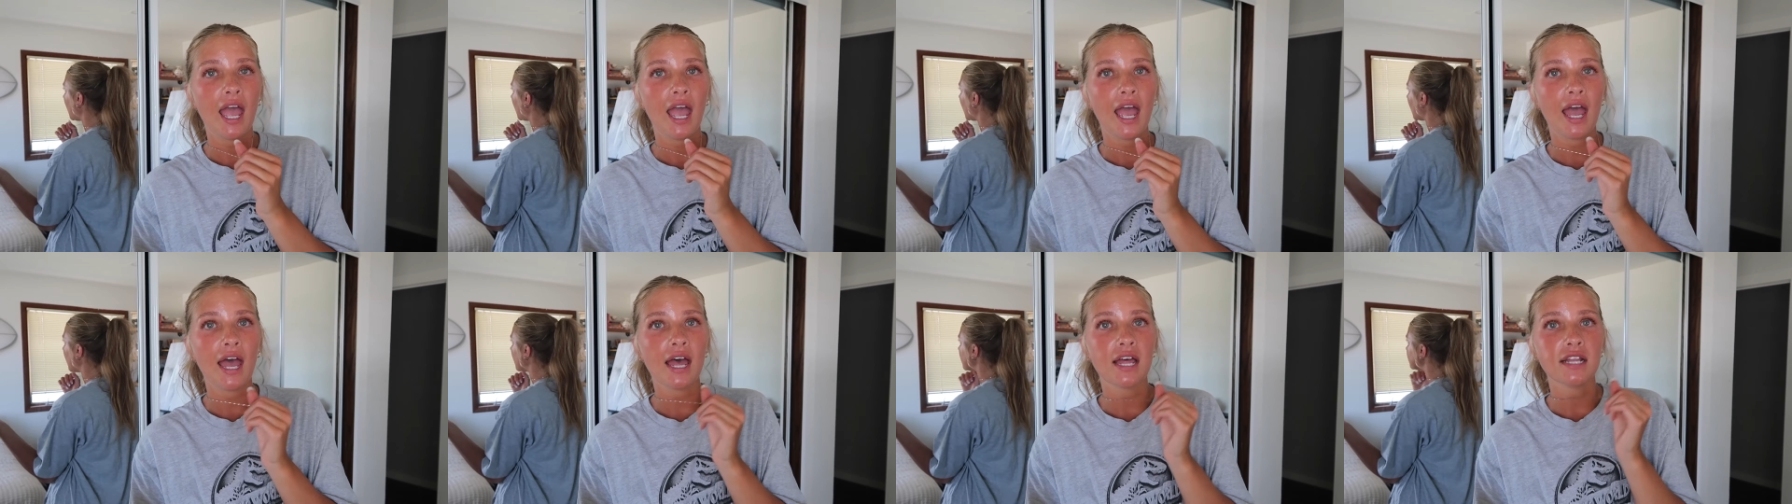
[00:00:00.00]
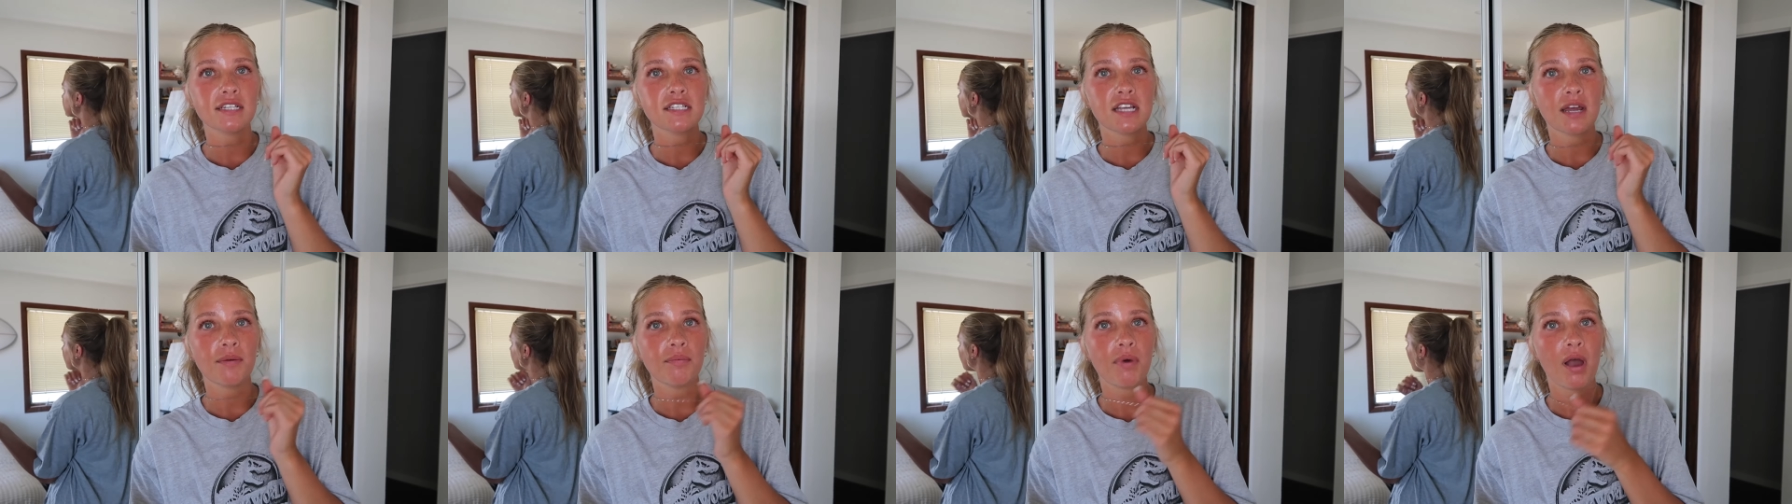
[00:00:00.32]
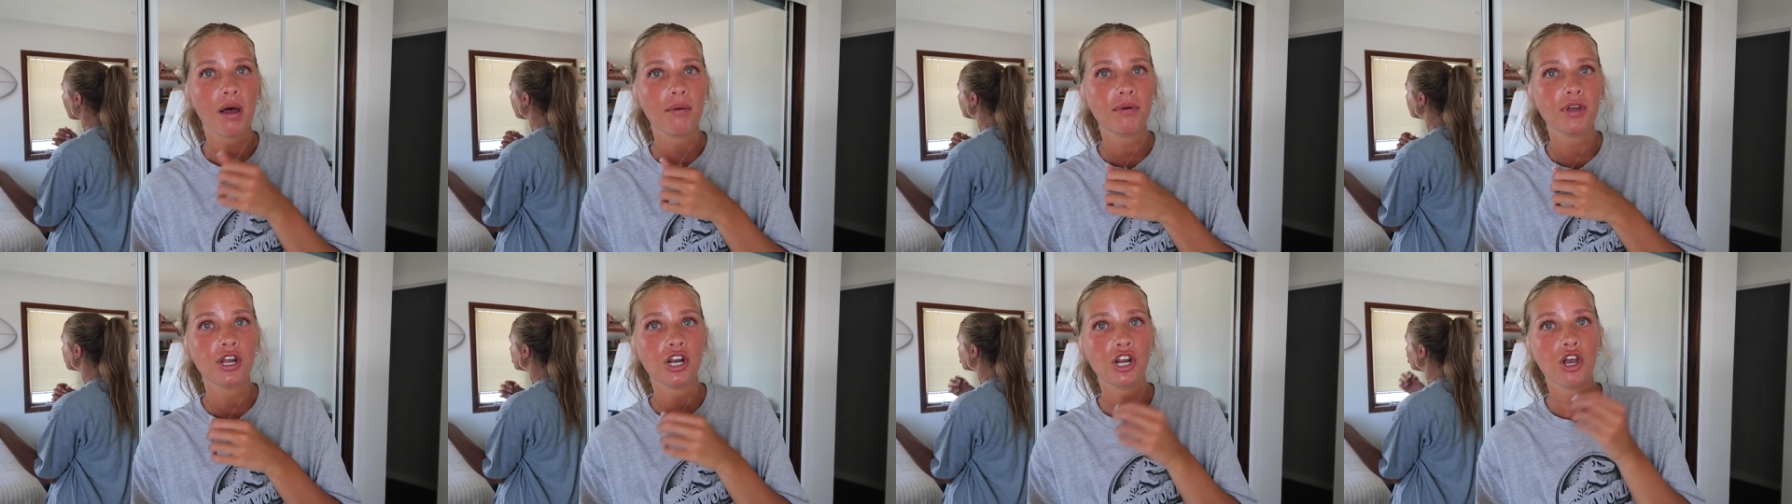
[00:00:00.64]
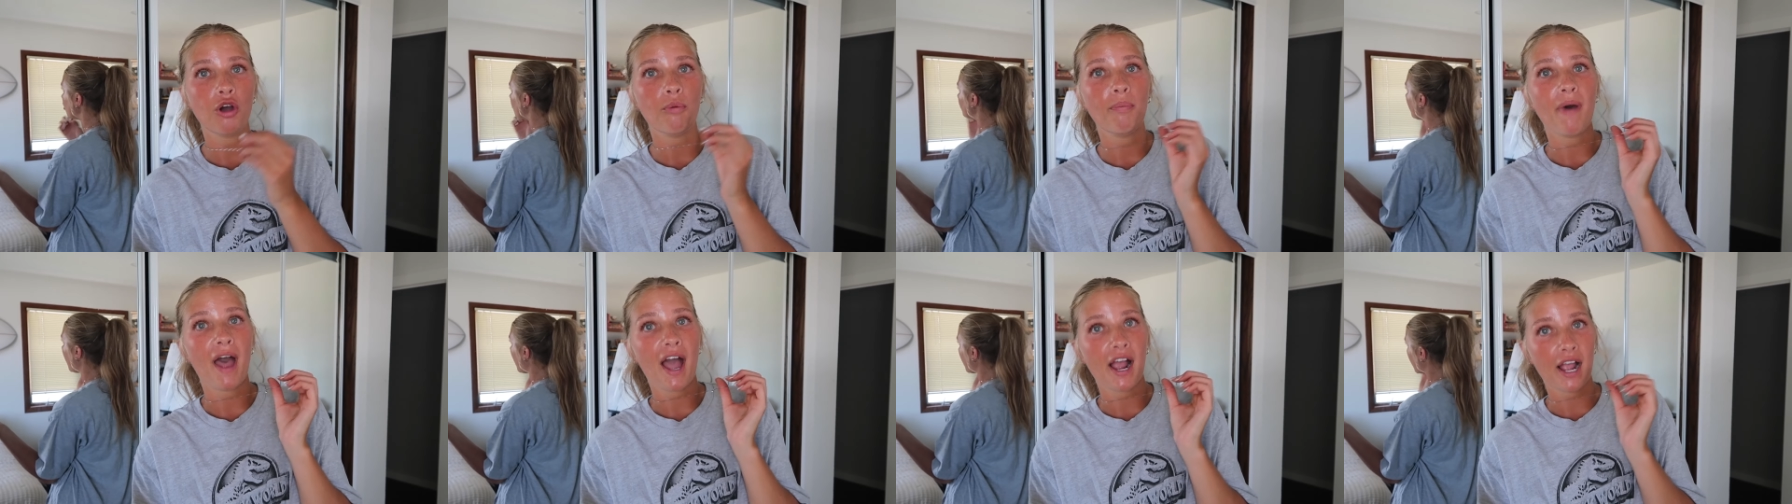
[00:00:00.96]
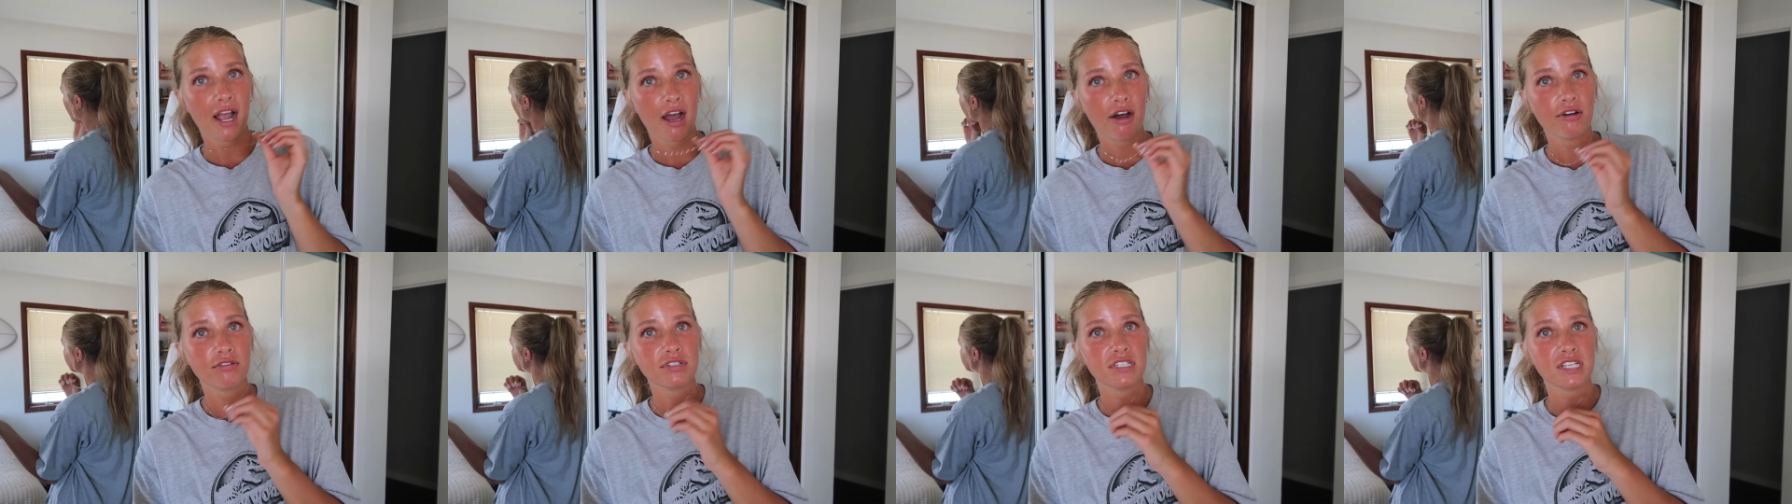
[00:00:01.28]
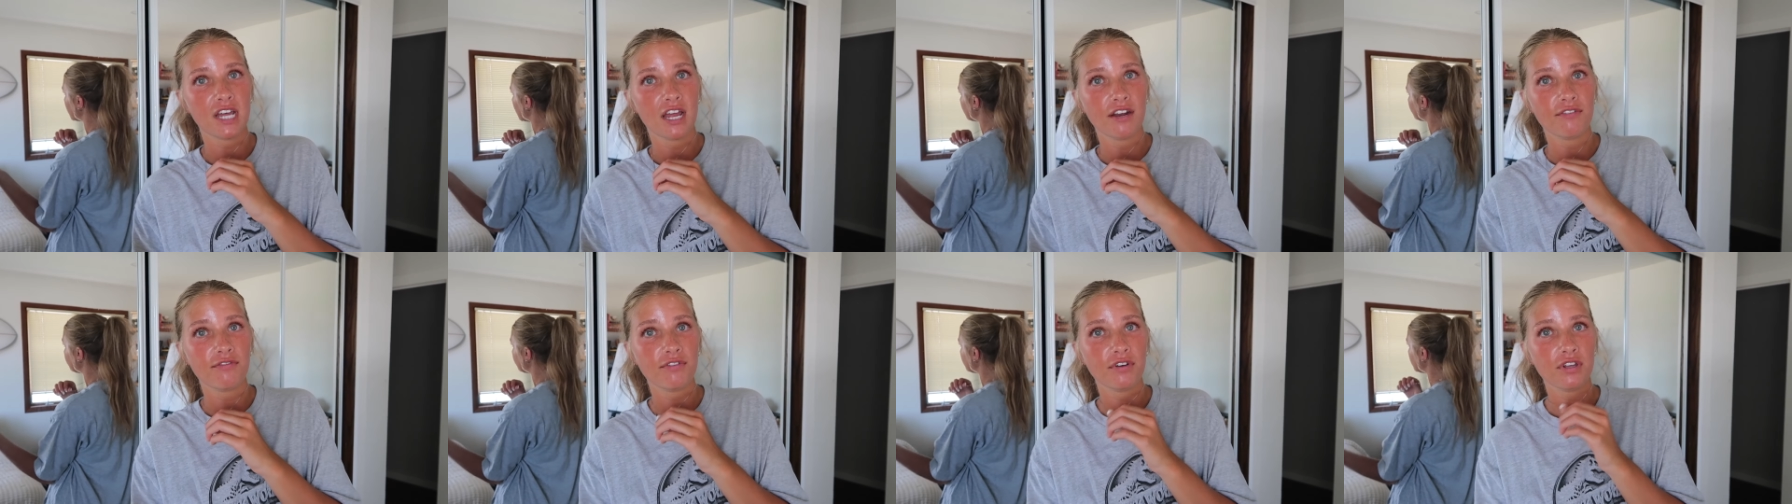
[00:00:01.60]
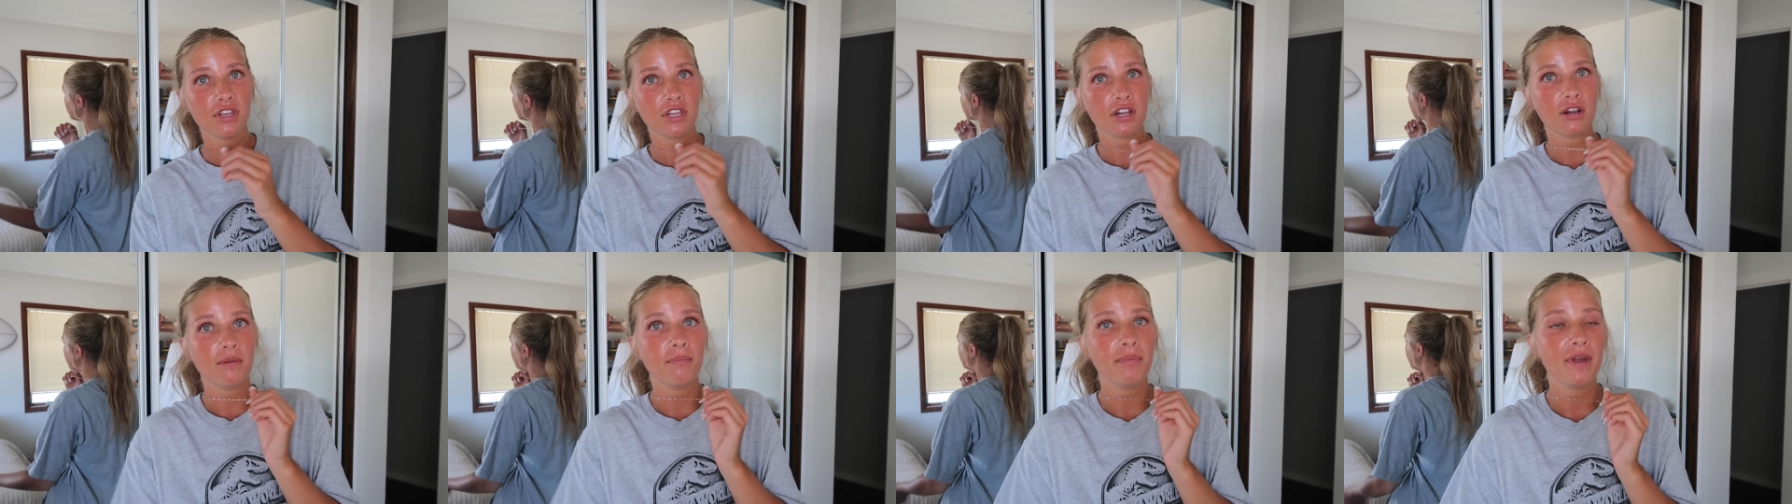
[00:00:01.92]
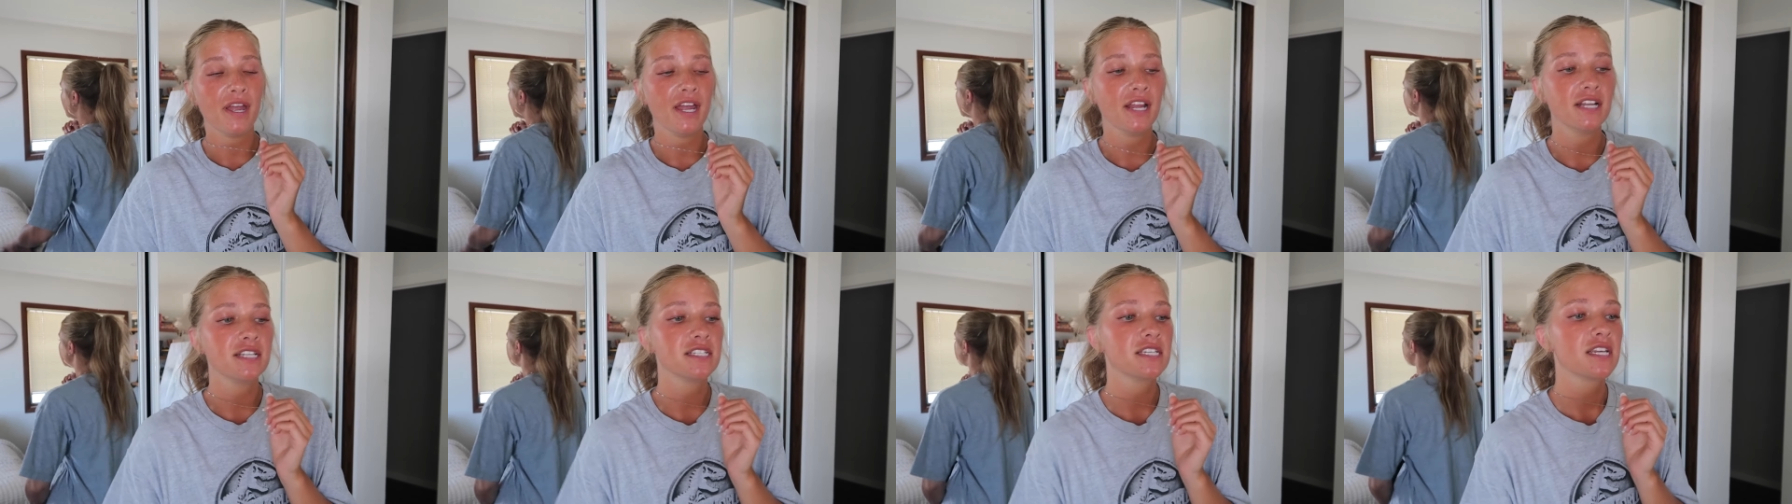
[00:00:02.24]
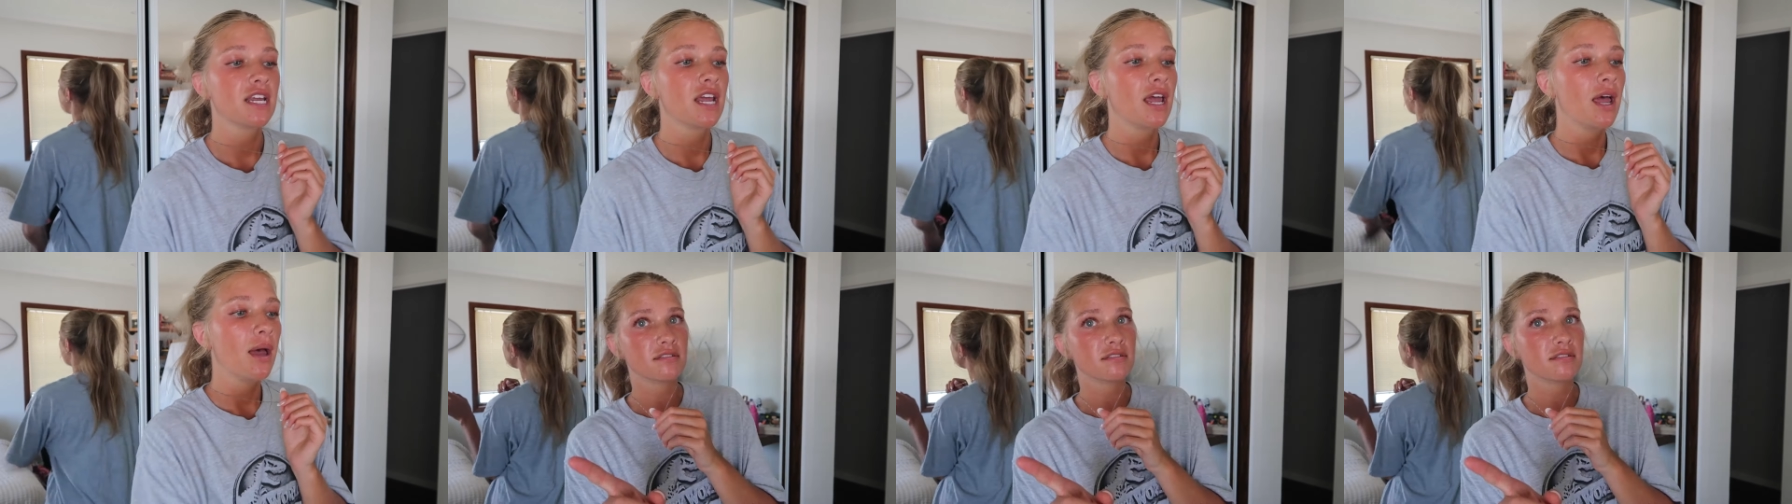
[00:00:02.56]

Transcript: and i'm probably gonna go back outside for a little bit